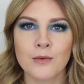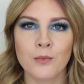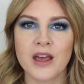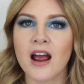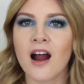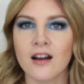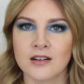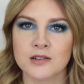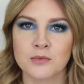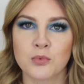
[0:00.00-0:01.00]

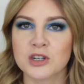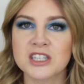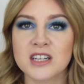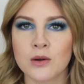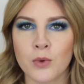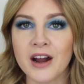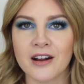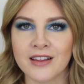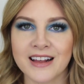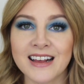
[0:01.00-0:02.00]
We're just gonna
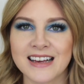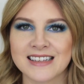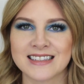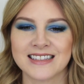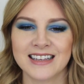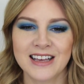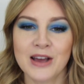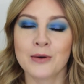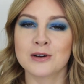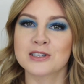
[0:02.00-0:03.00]
wear it like this.
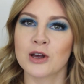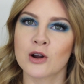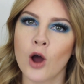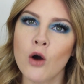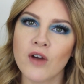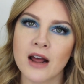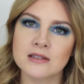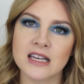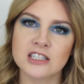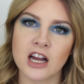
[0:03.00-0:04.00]
We're just gonna go
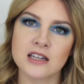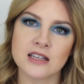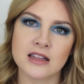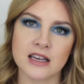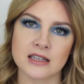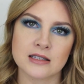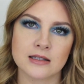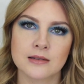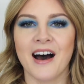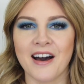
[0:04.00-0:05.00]
around St. John's like this.
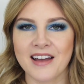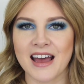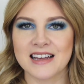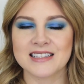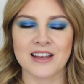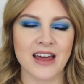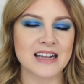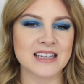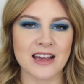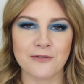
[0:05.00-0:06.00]
Okay, so
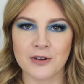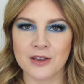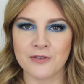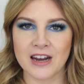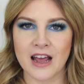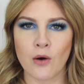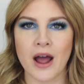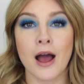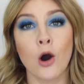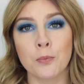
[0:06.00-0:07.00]
that's it for the video.
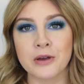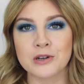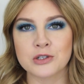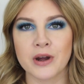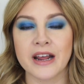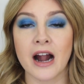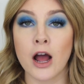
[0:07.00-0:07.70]
I hope you enjoyed it.